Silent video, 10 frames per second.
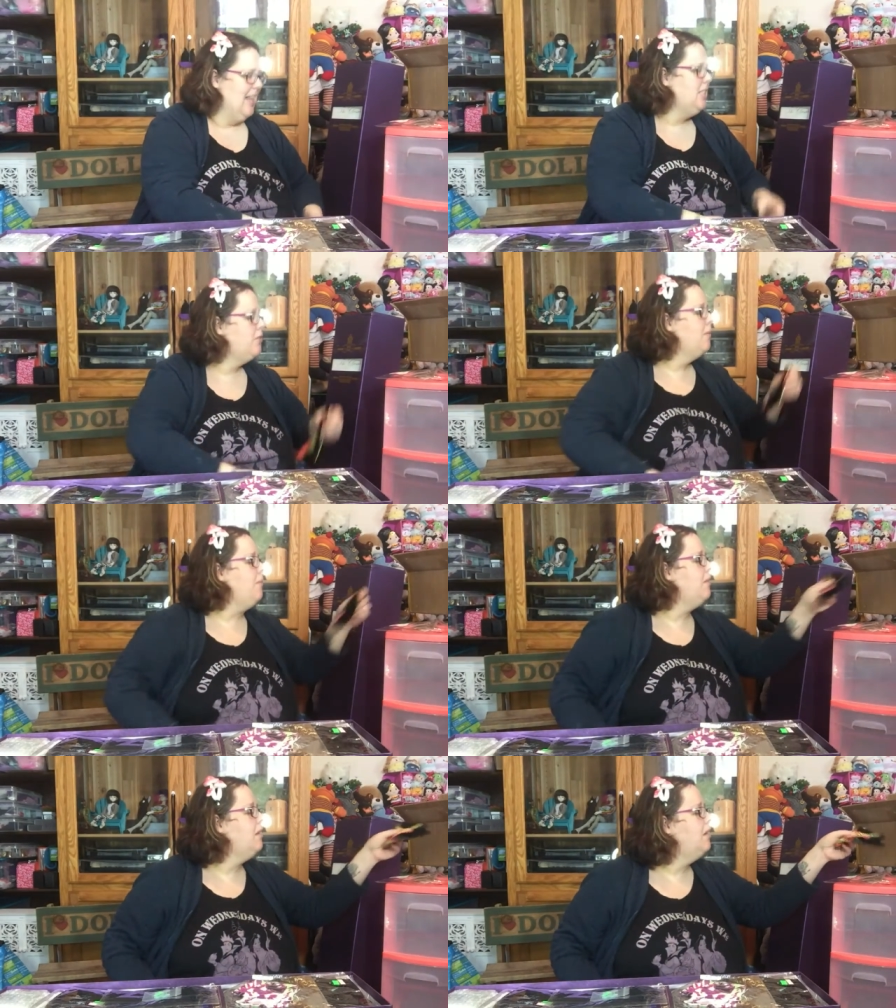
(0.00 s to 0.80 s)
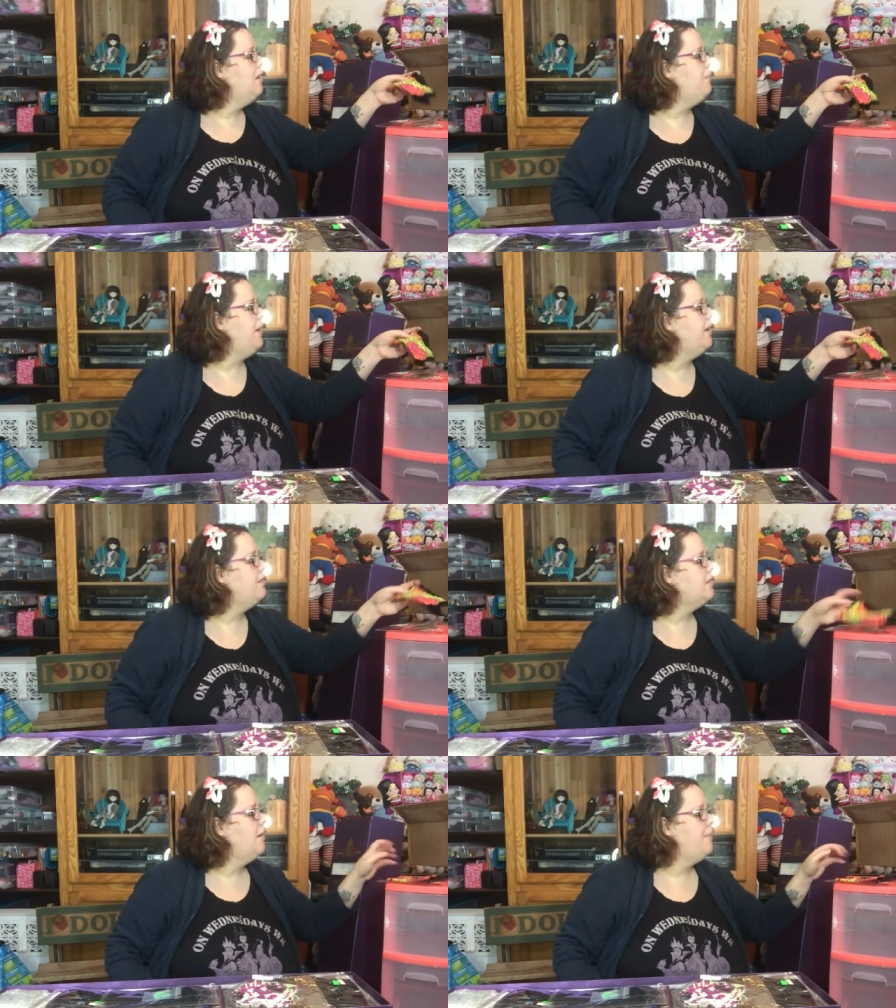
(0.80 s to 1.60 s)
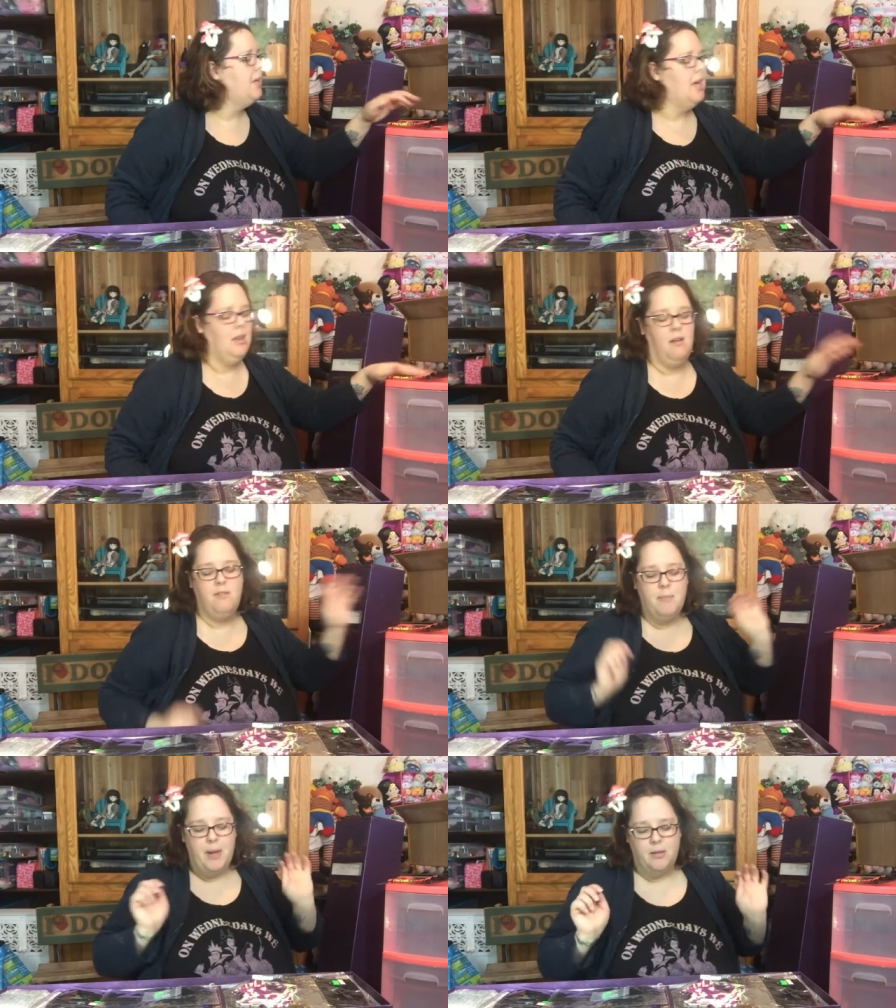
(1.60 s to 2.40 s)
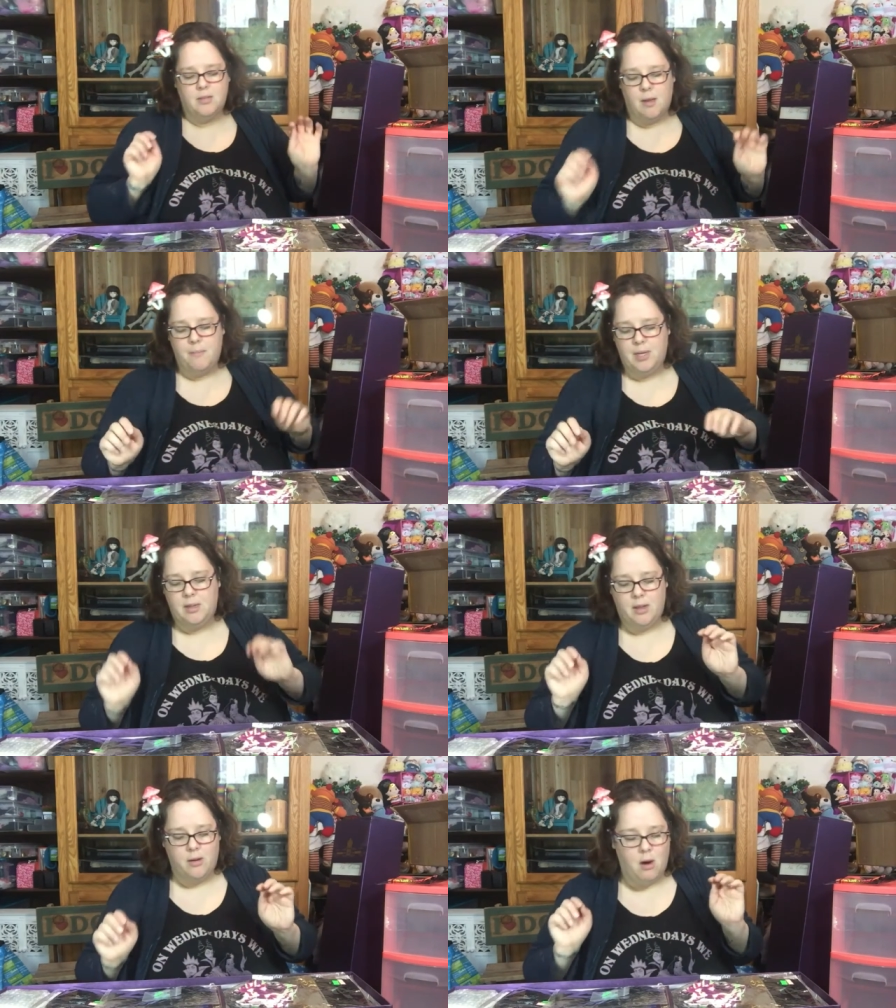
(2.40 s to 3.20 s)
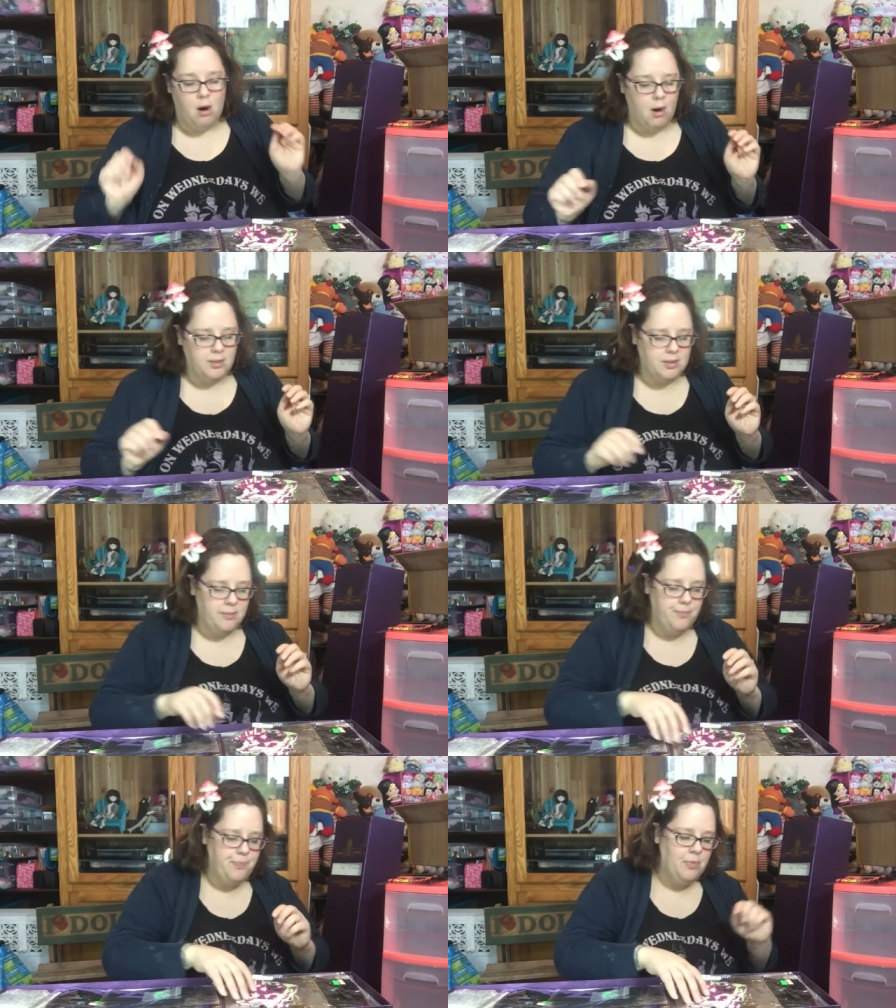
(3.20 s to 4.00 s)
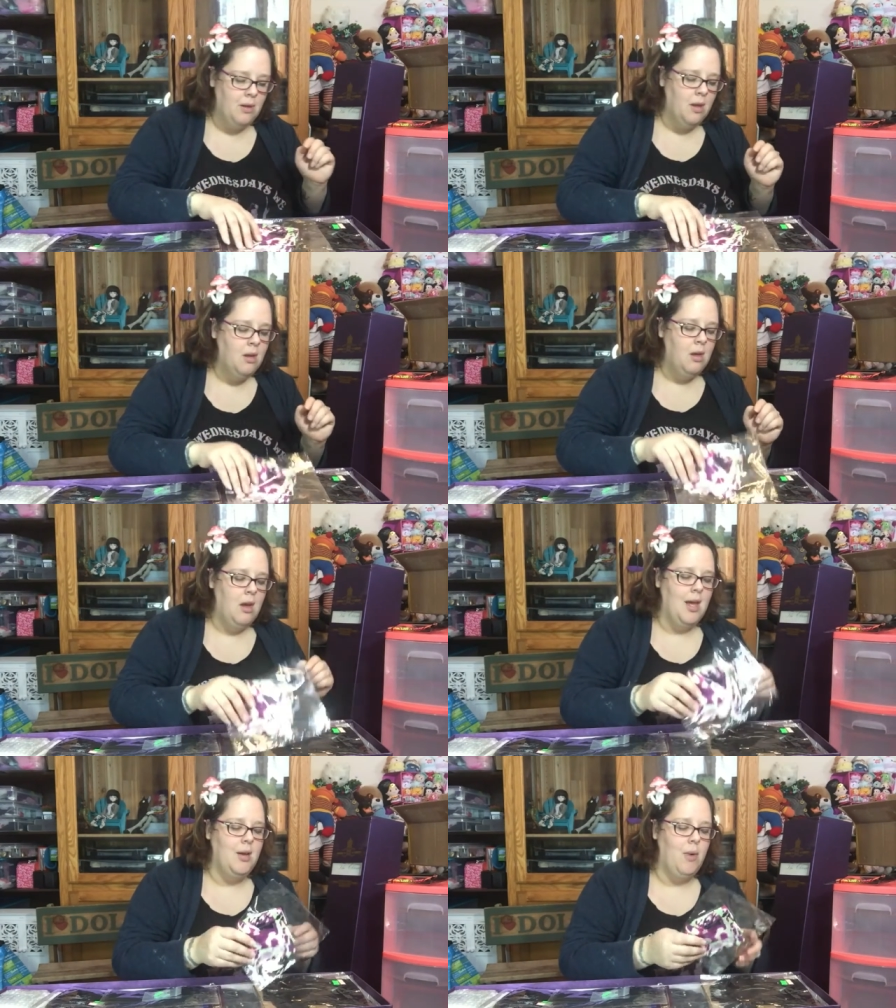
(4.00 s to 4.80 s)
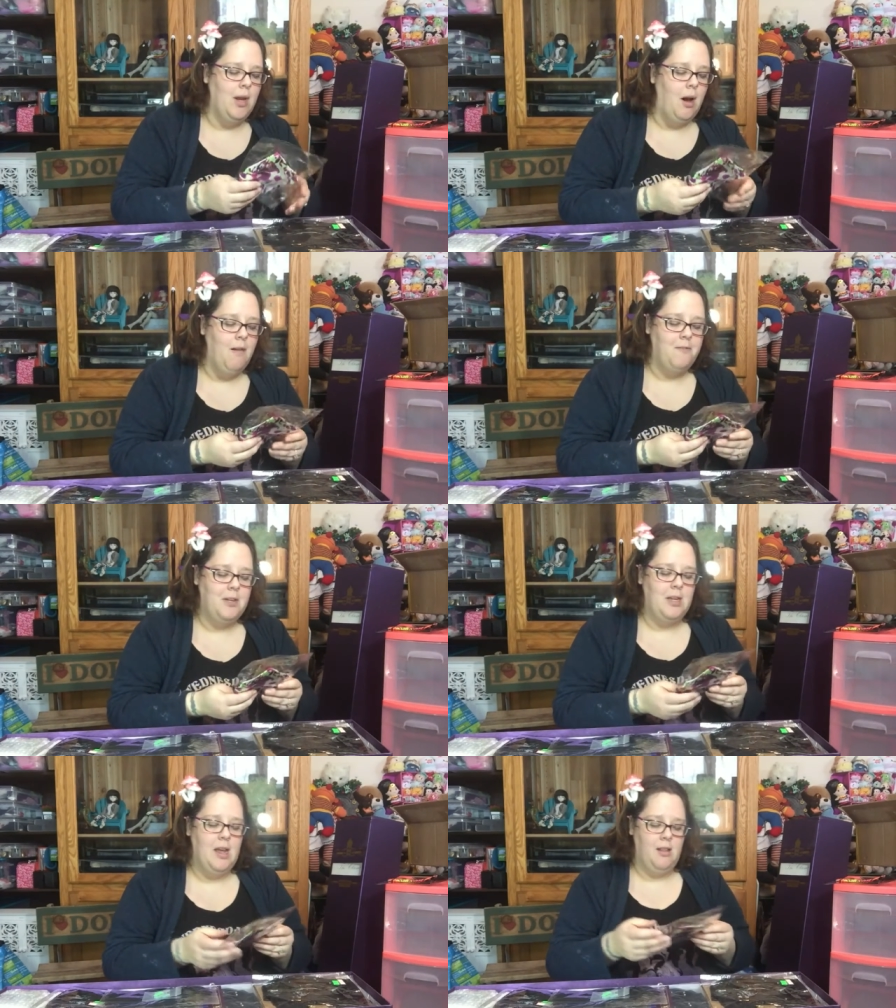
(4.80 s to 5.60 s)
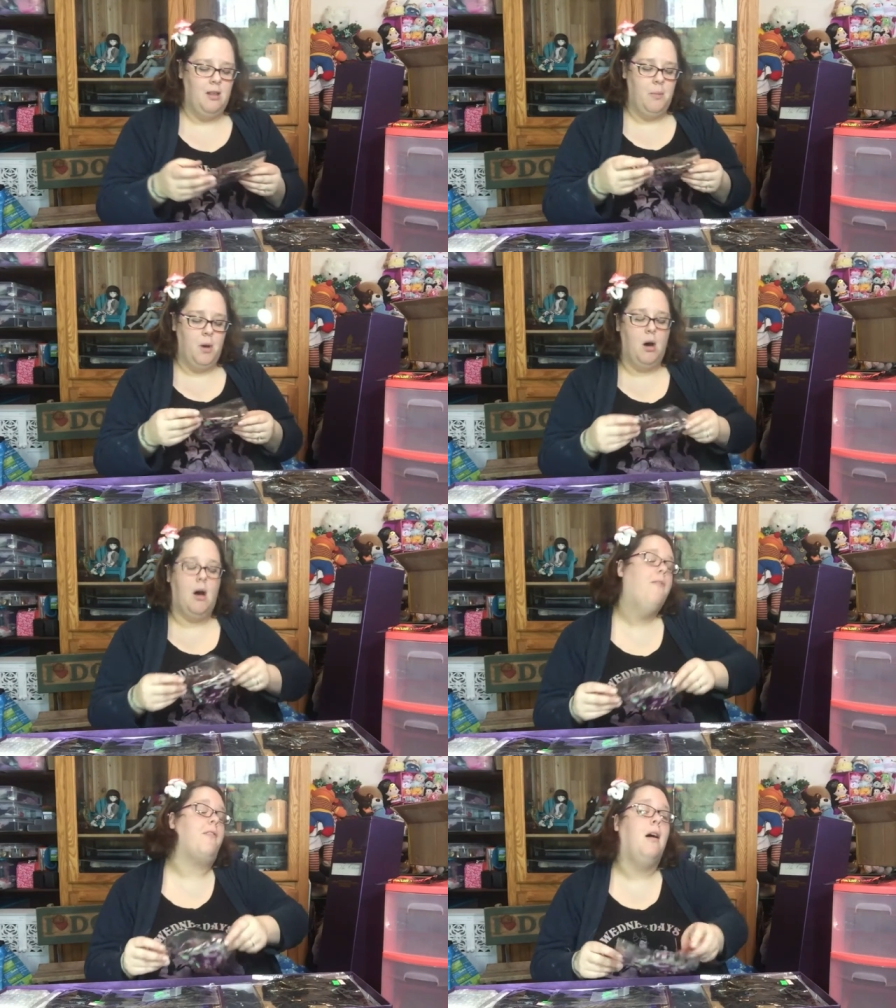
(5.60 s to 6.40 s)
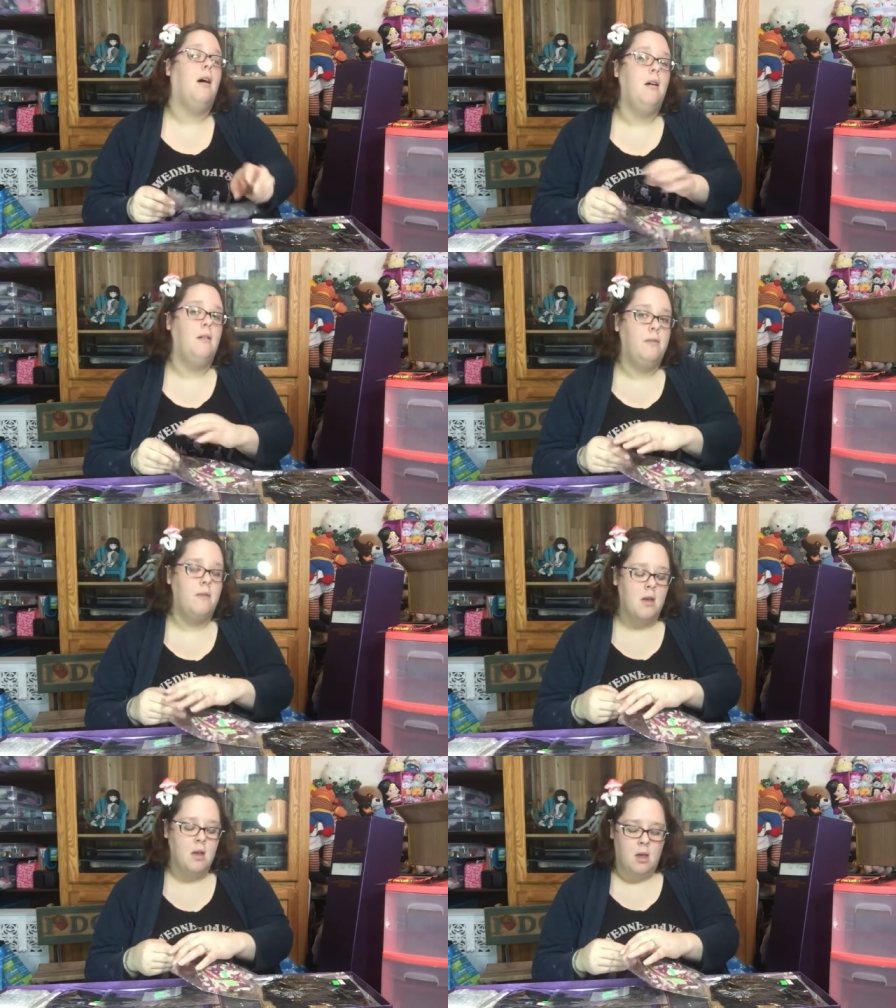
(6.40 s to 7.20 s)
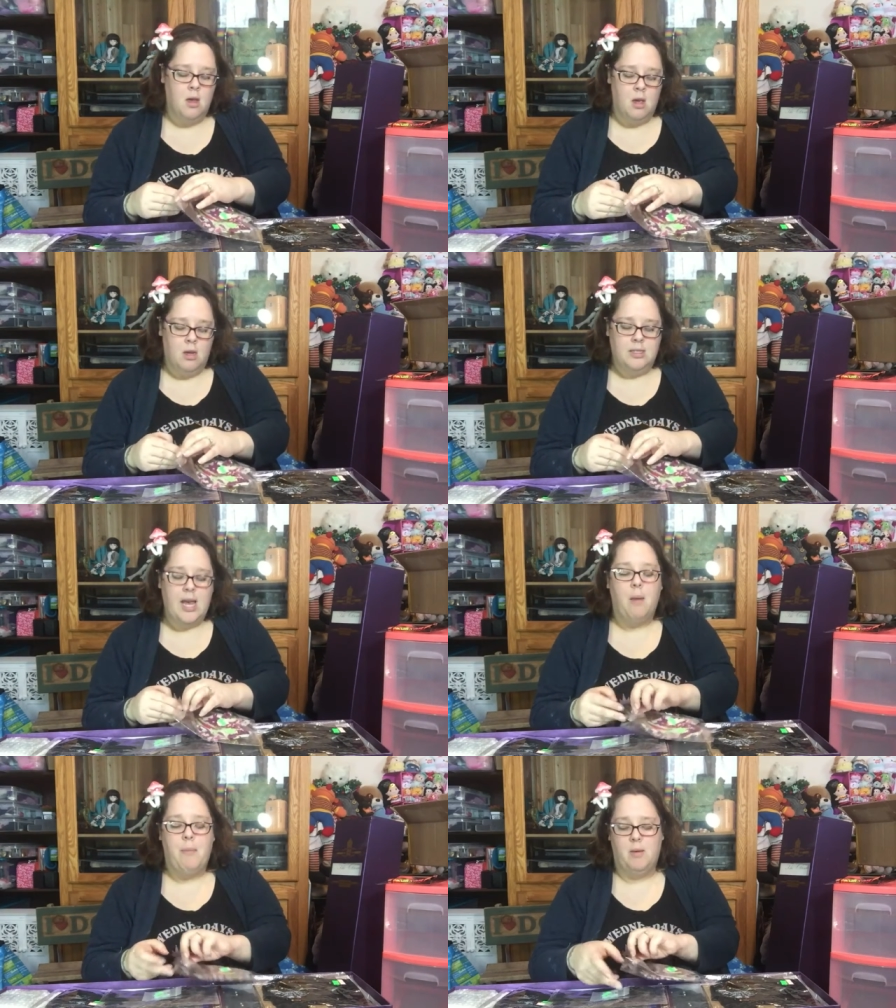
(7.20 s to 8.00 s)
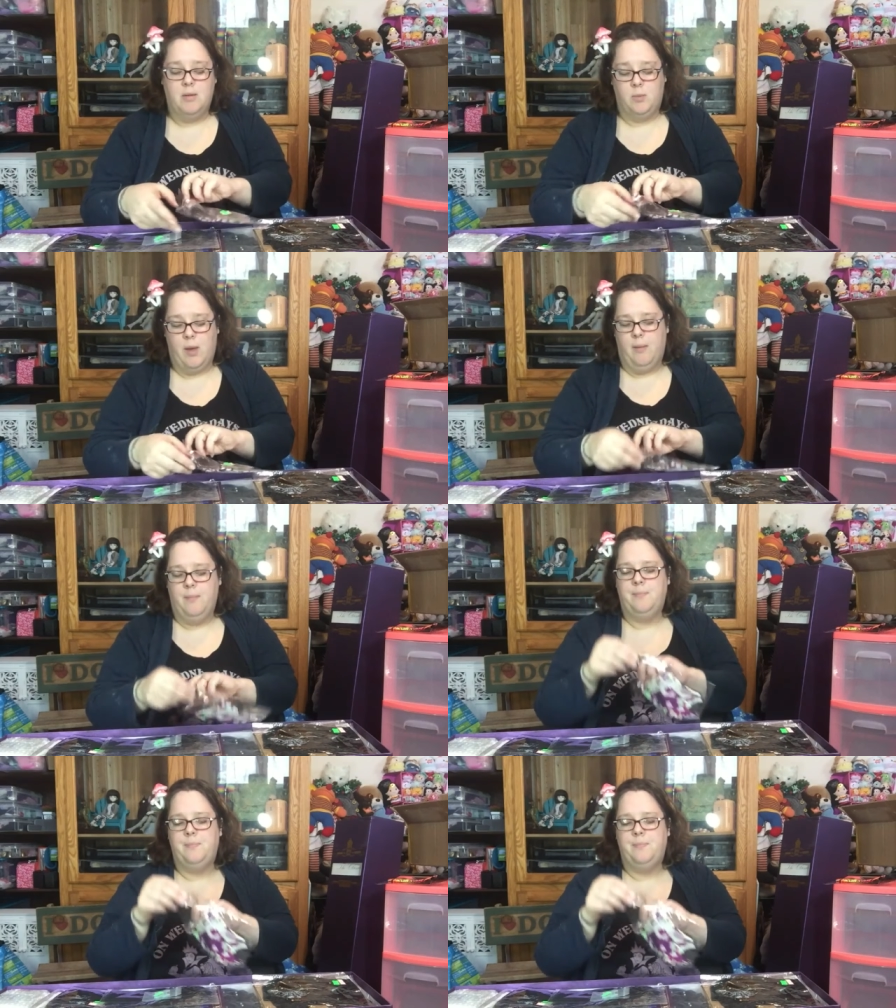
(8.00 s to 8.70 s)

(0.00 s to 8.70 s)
It's from the Bears Company. I love the Bears Company. They're awesome. I quite often get them off of Taobao as well.